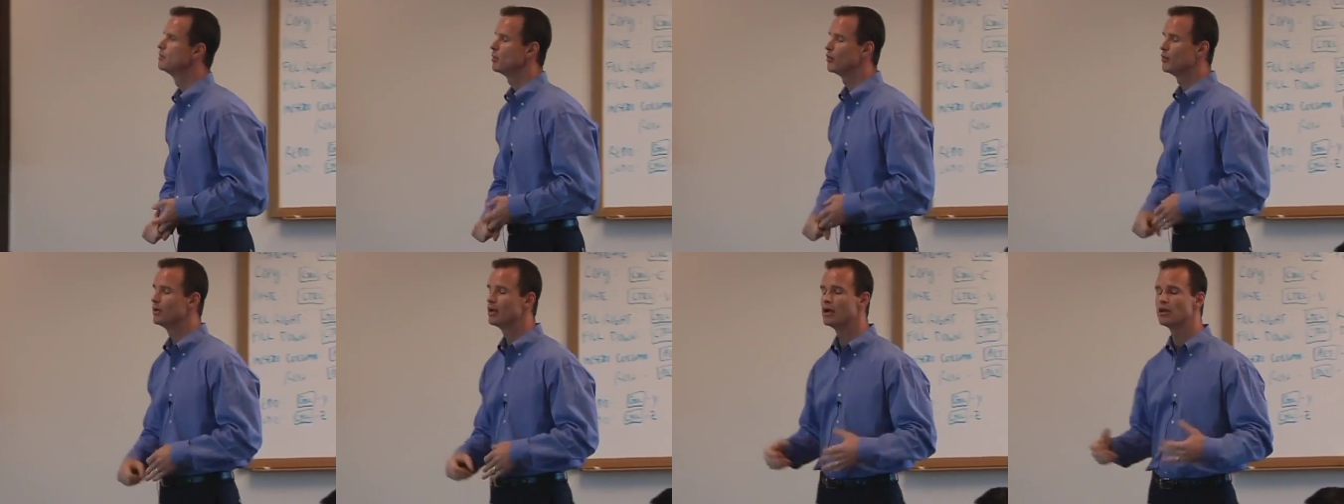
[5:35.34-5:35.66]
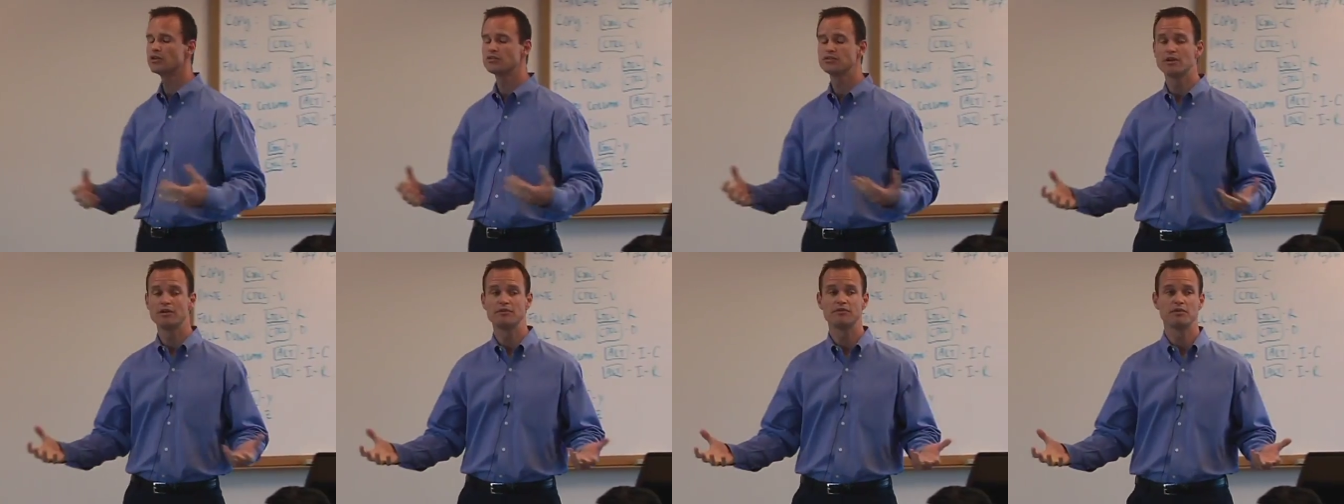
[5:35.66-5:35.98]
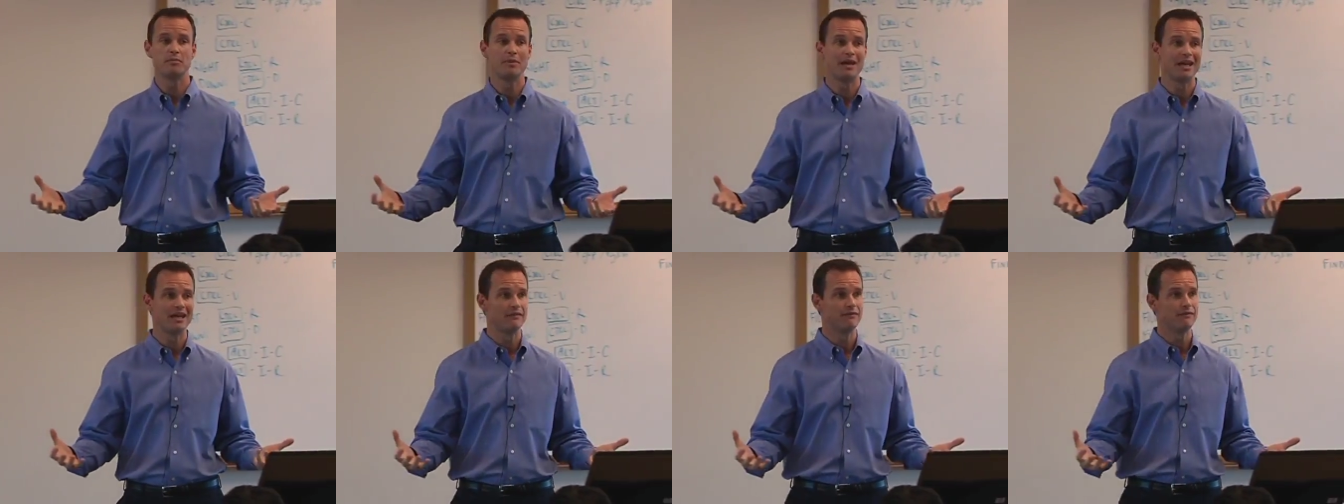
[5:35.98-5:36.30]
We also have to
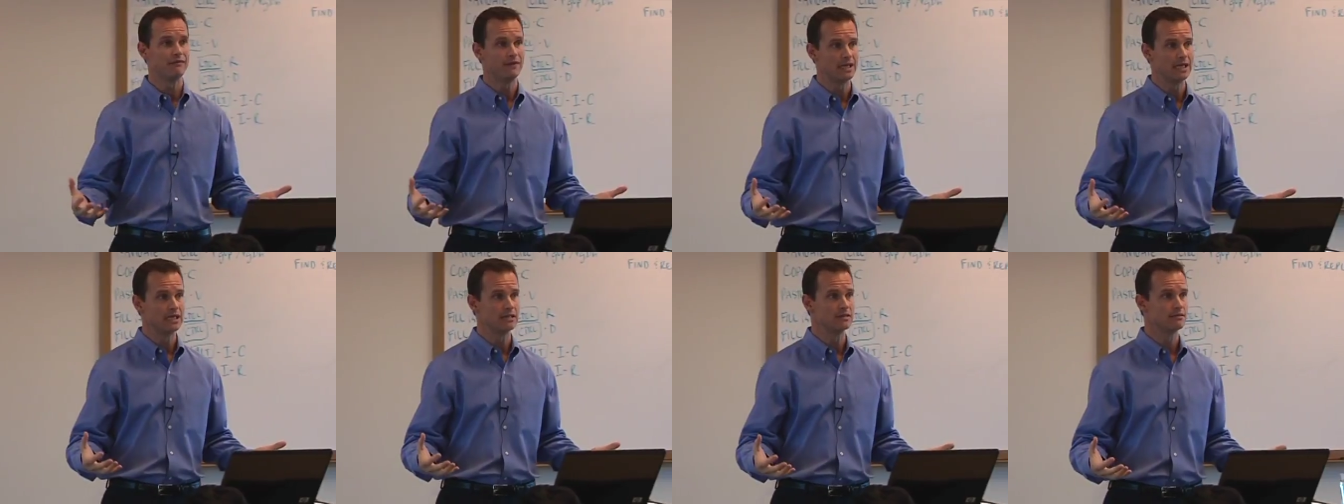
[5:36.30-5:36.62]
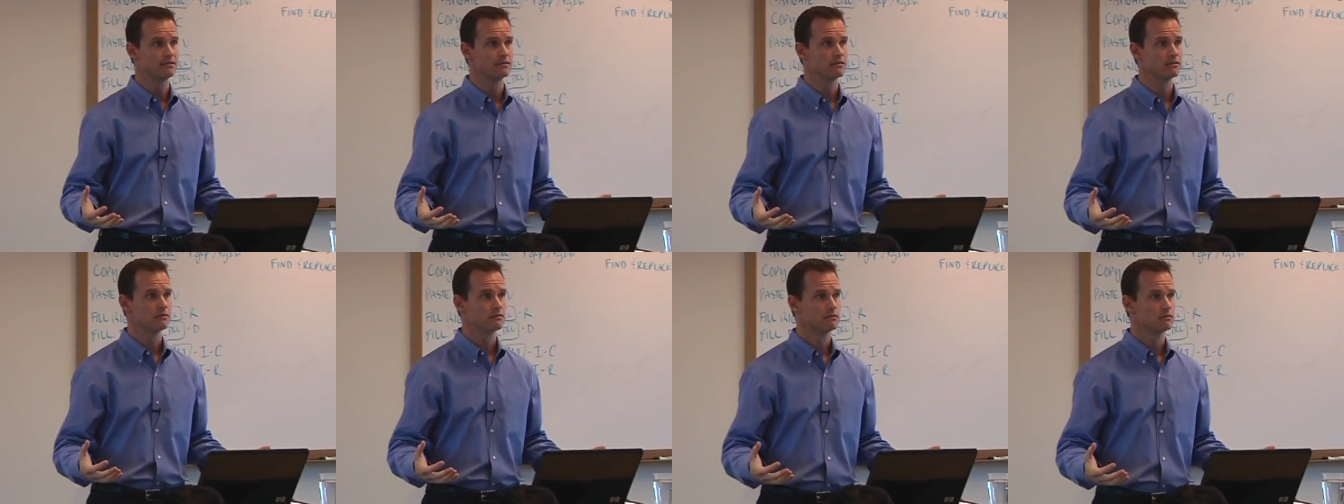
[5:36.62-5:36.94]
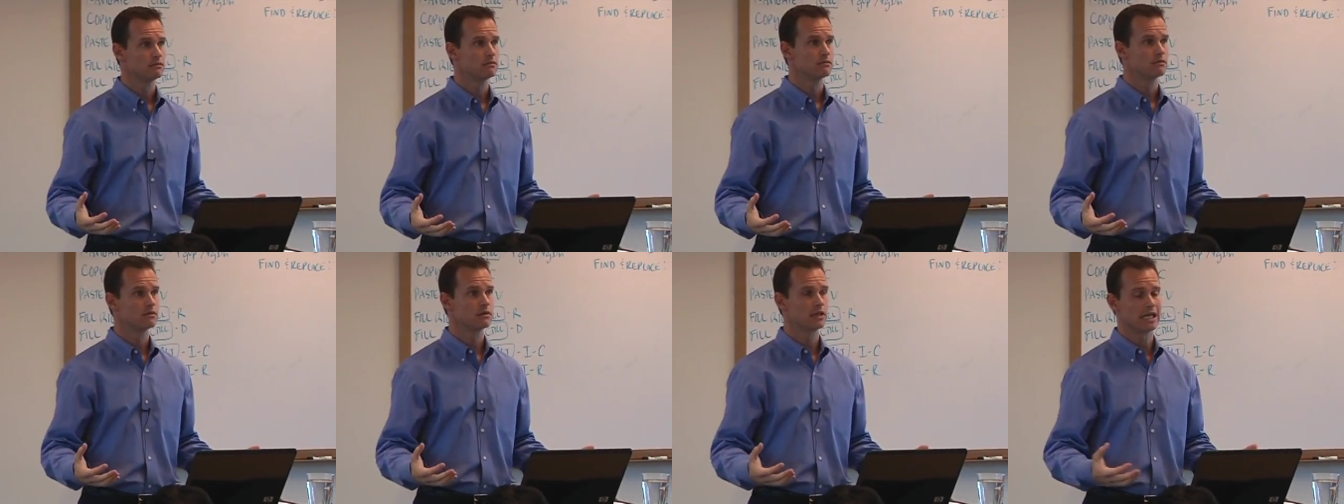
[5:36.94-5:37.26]
pay fees.
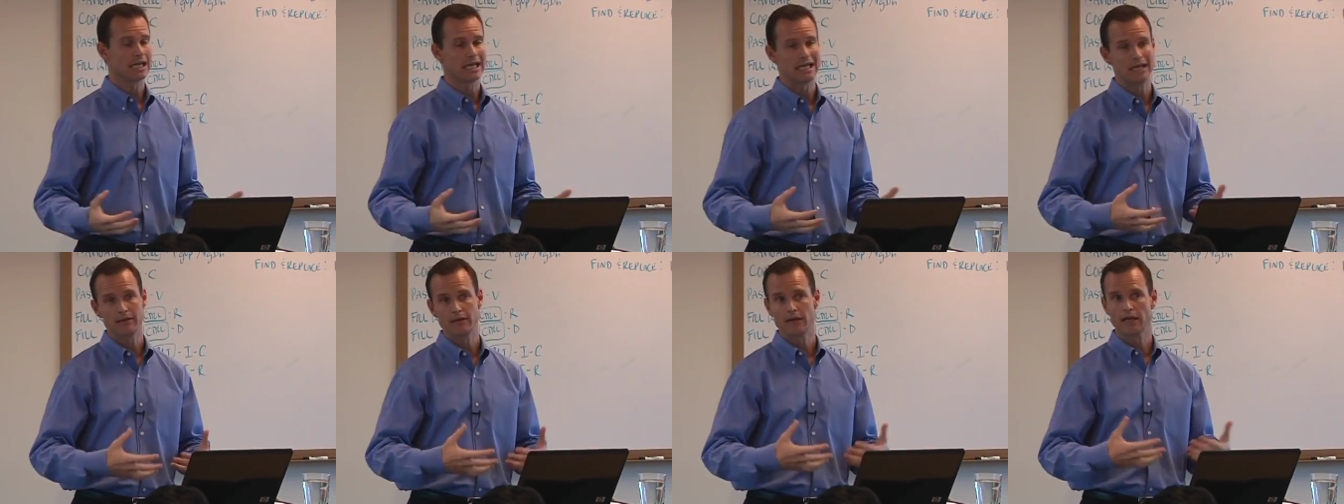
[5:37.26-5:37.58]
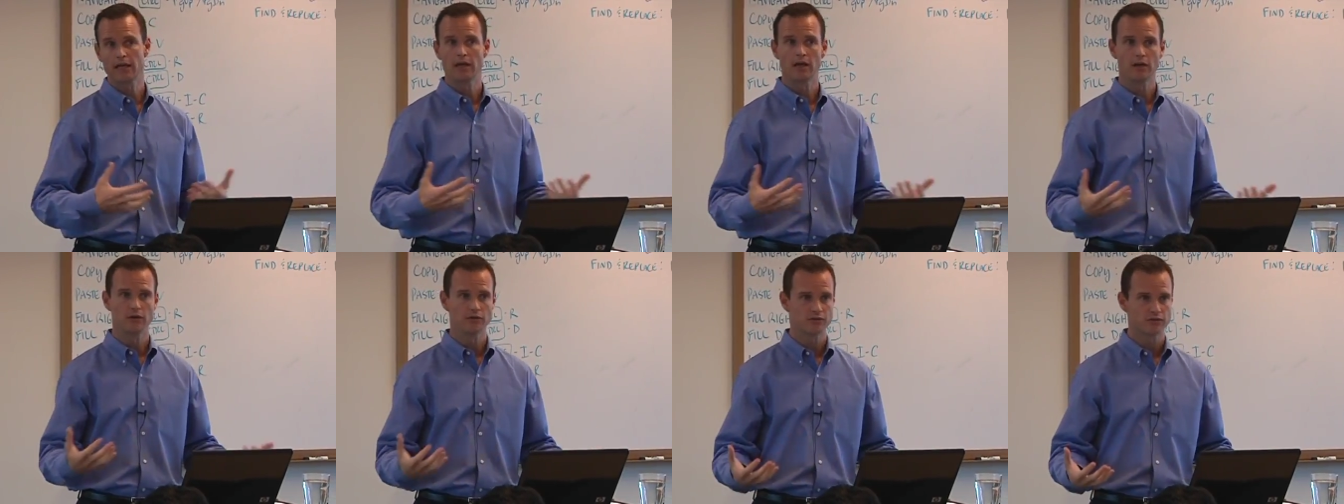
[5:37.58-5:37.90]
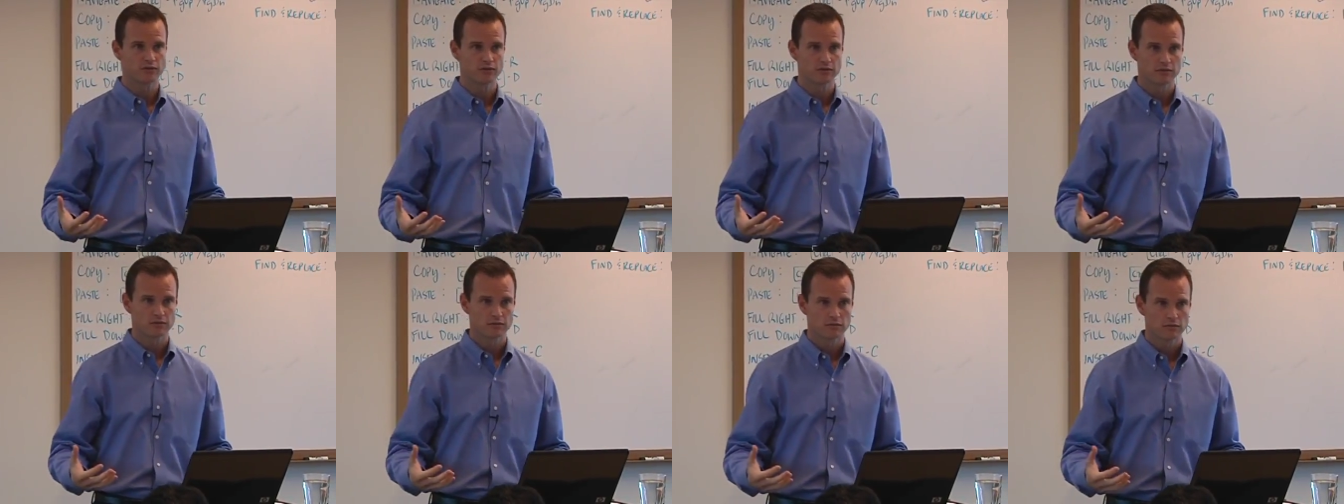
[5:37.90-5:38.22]
So like anything
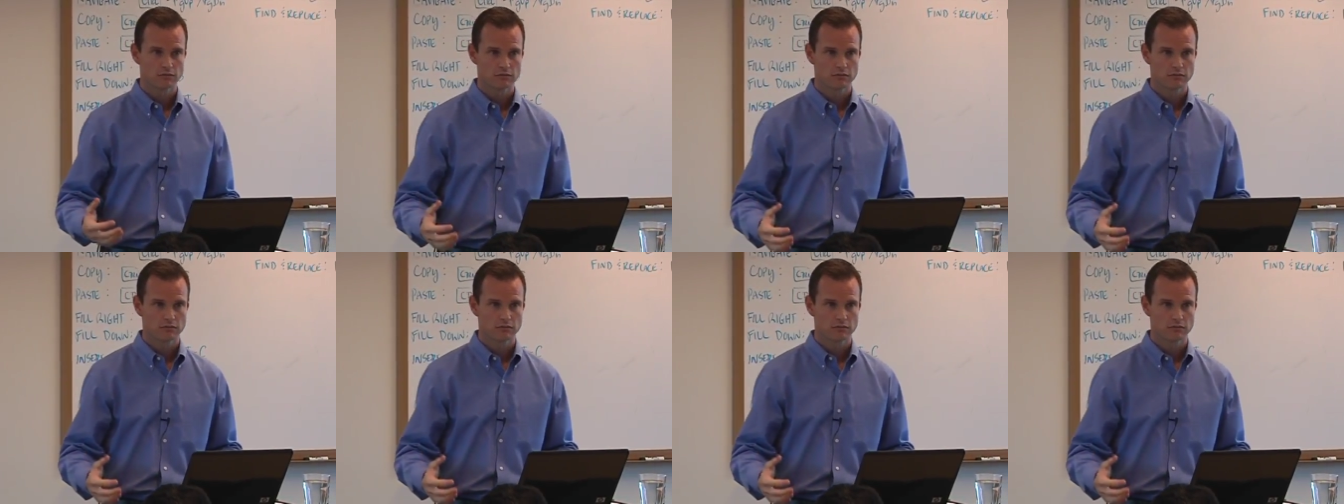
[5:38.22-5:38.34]
else,